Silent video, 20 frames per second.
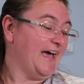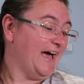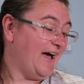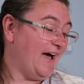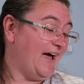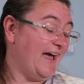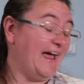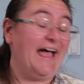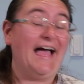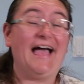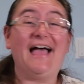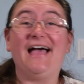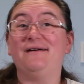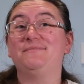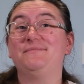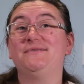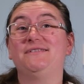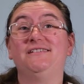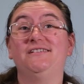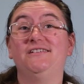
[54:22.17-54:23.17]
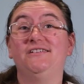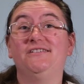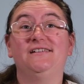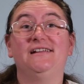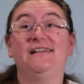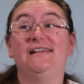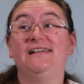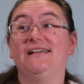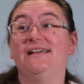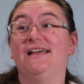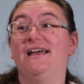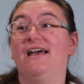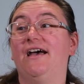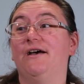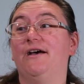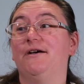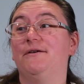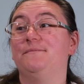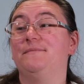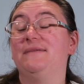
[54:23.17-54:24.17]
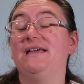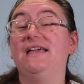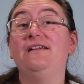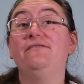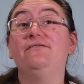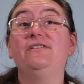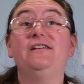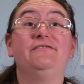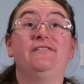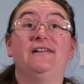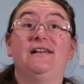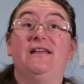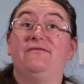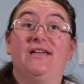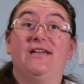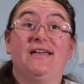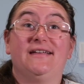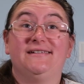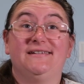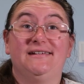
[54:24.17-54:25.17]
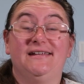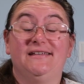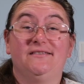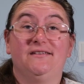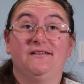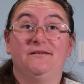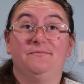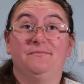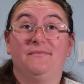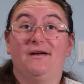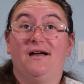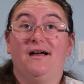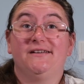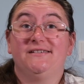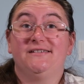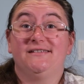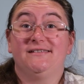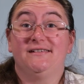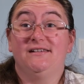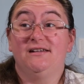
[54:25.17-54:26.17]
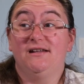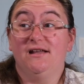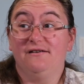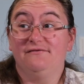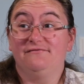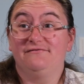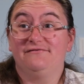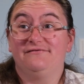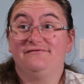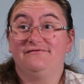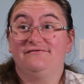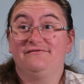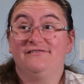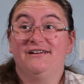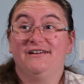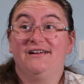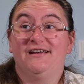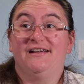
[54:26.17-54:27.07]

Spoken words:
I absolutely, even if I never get to knit them, I just love